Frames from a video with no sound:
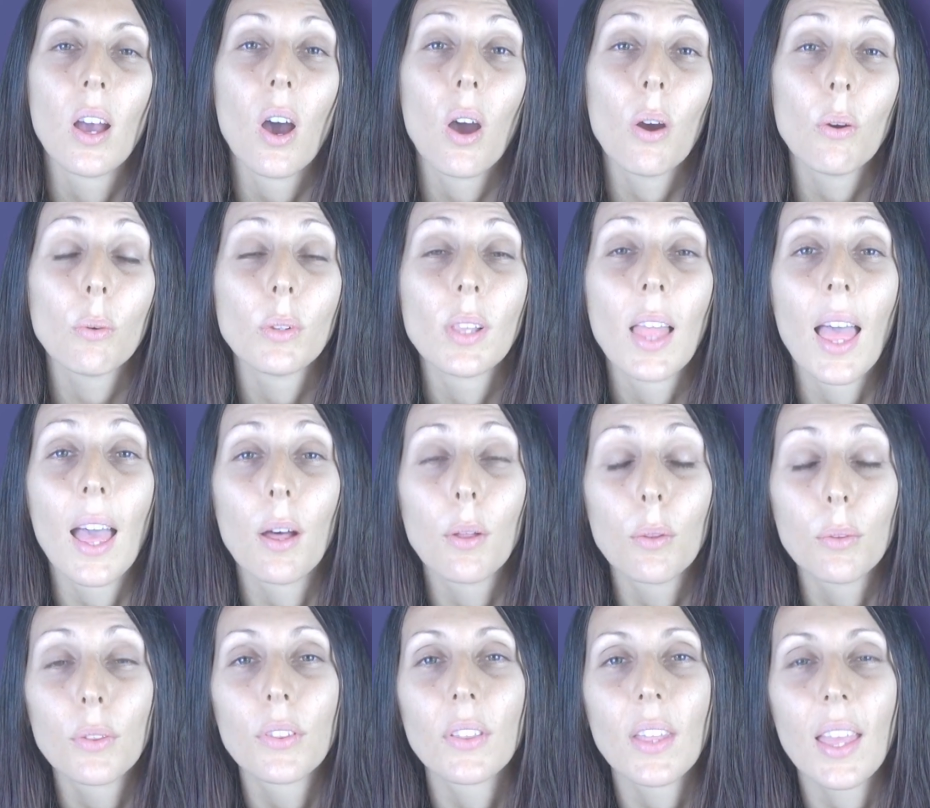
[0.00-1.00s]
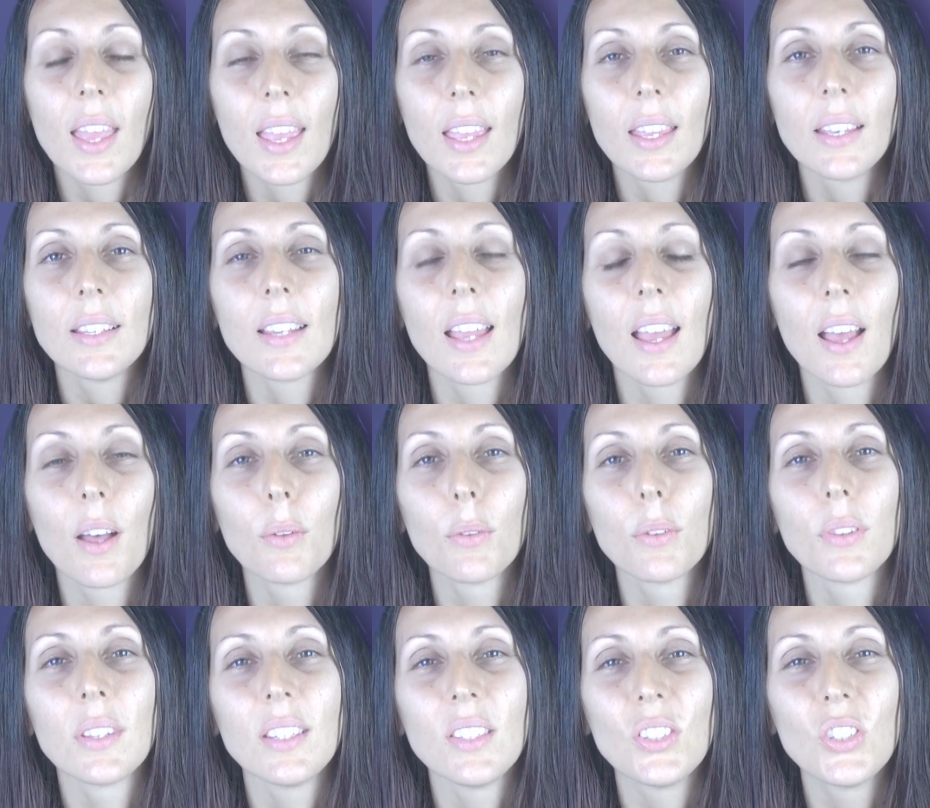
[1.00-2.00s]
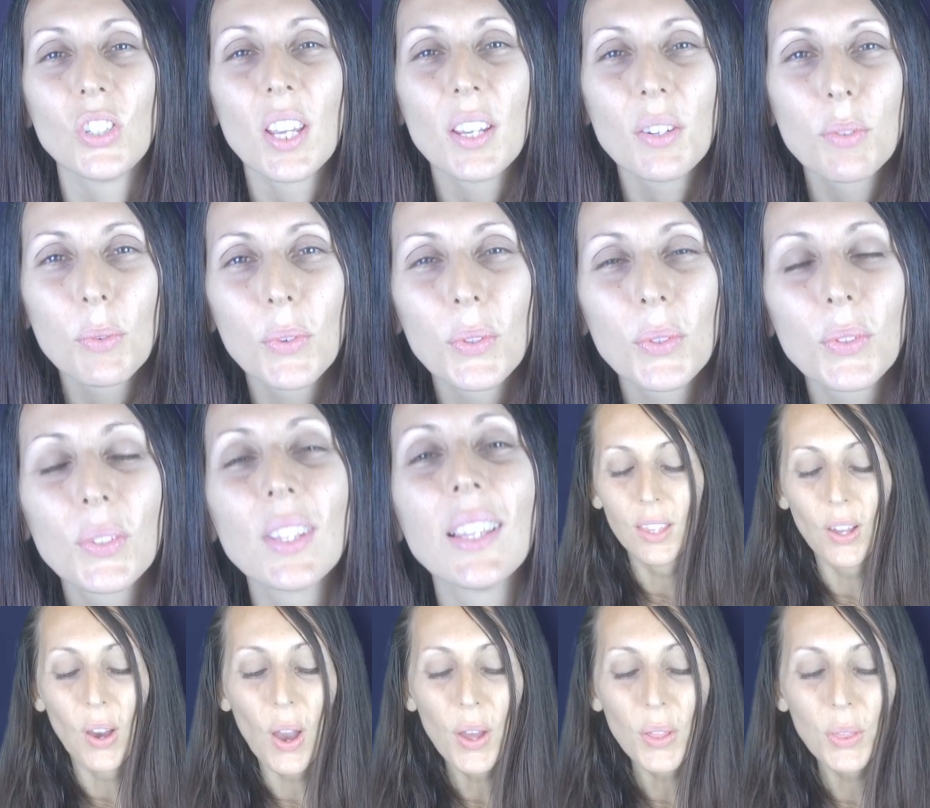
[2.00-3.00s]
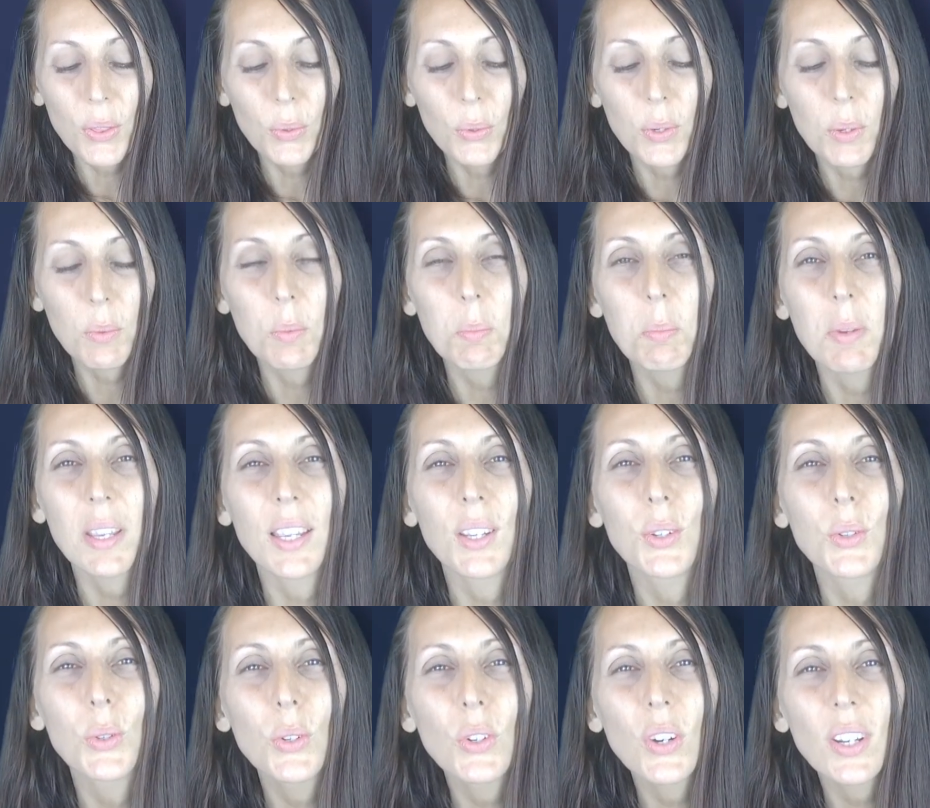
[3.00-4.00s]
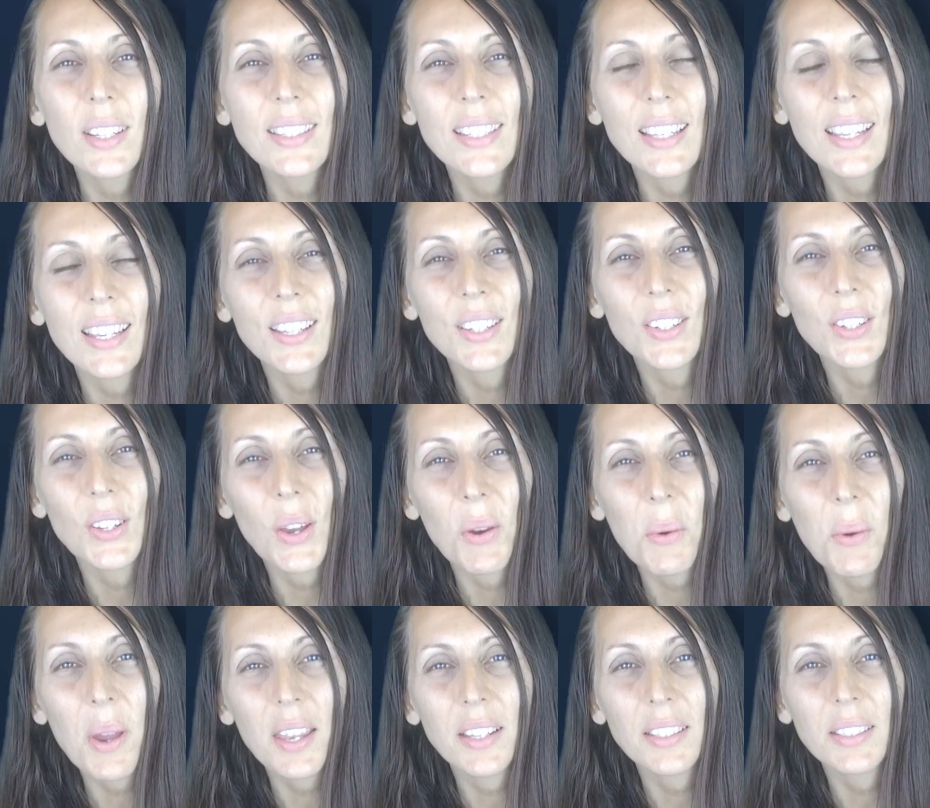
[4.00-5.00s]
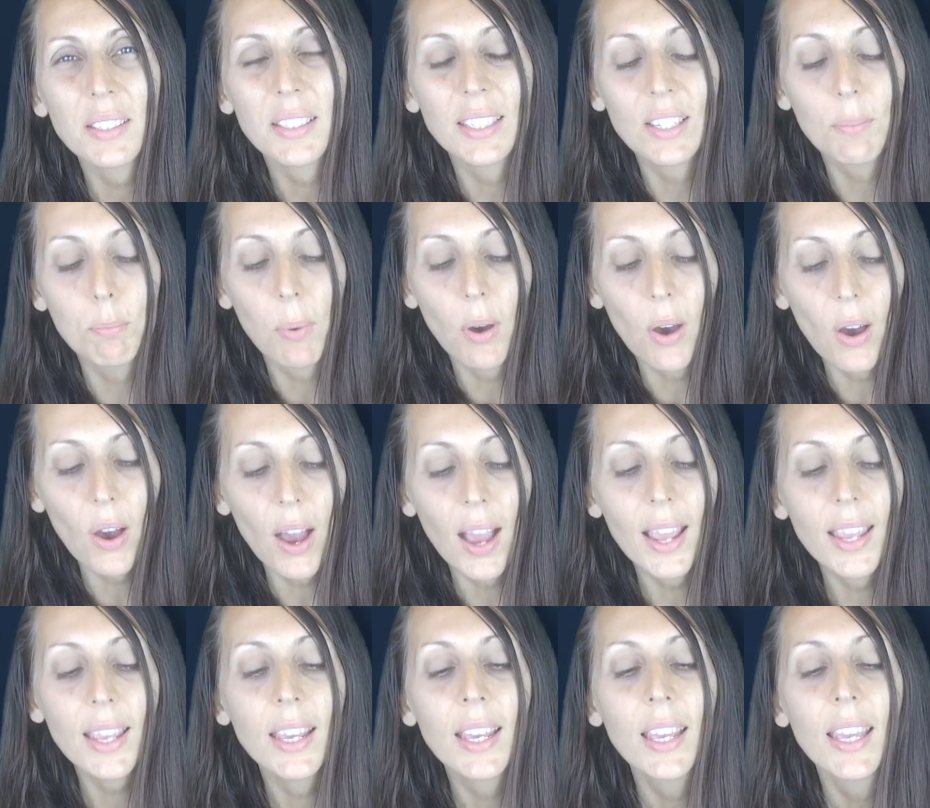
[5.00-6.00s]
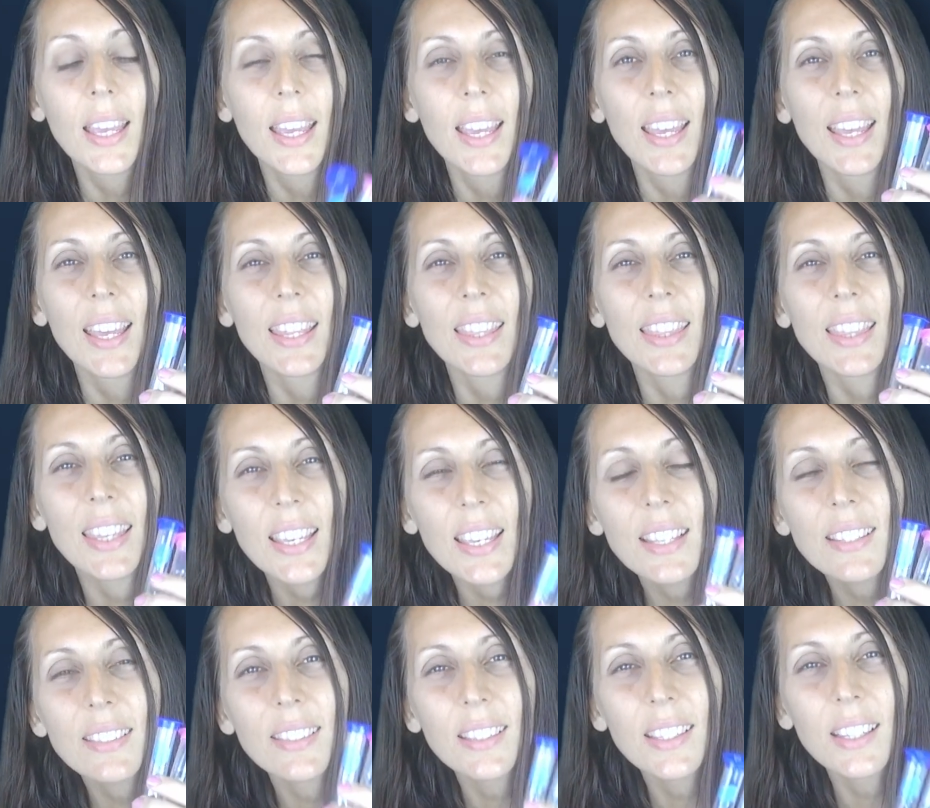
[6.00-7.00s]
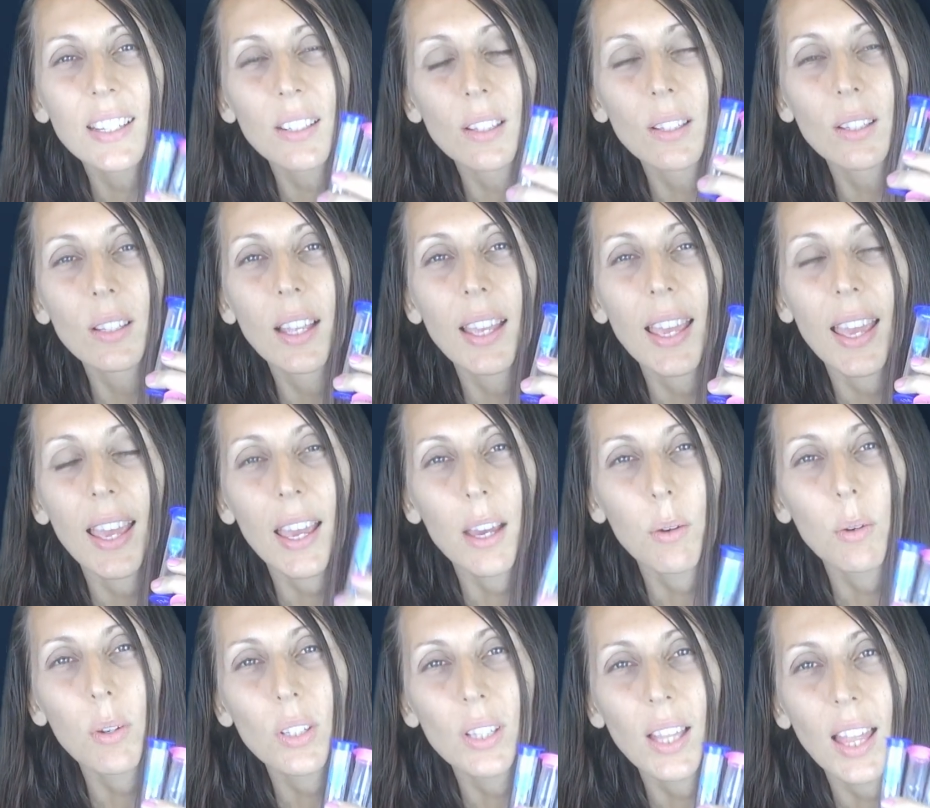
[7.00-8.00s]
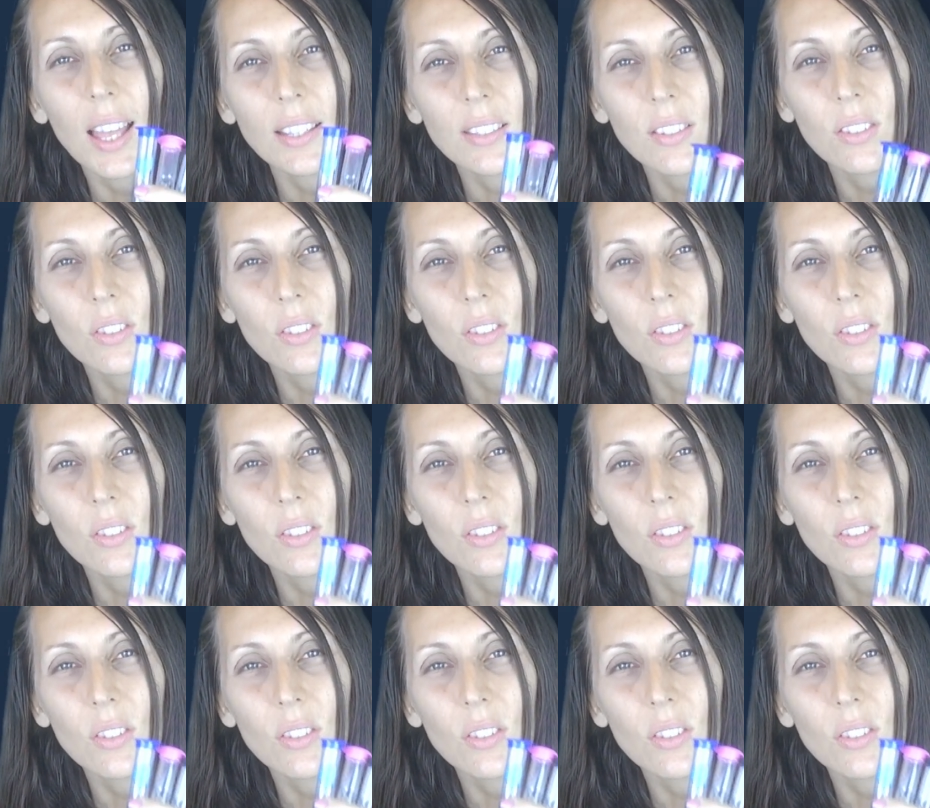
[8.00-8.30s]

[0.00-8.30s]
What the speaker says: oral health and health in general. So I thought it would be a good idea to go out and buy these little hourglass